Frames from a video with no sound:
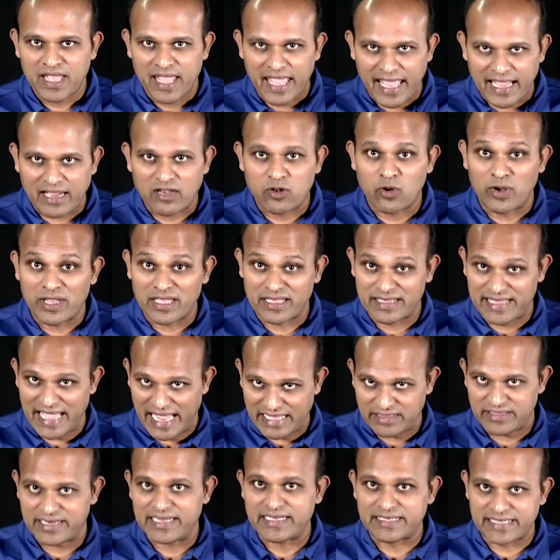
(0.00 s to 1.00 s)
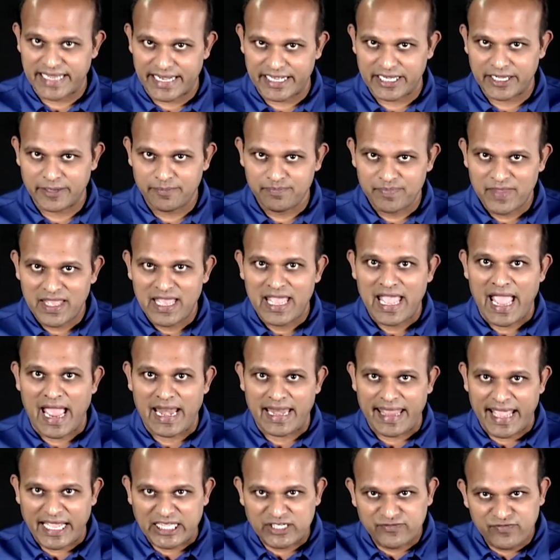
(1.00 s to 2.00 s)
including gathering data
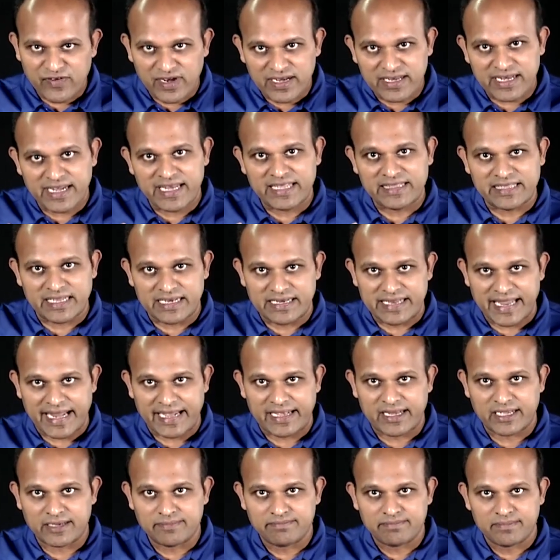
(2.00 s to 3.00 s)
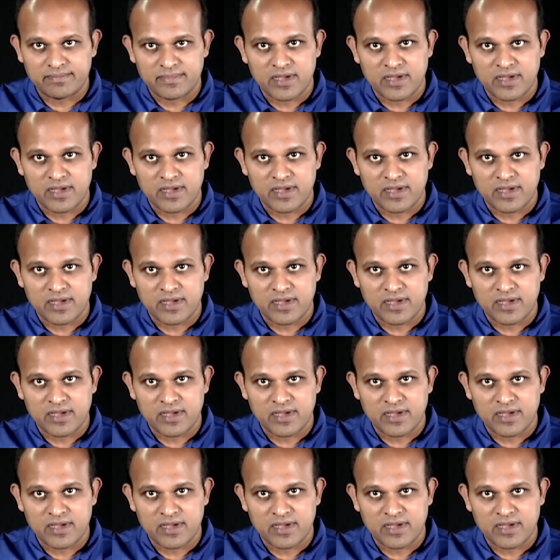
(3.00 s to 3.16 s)
and exfiltrating the data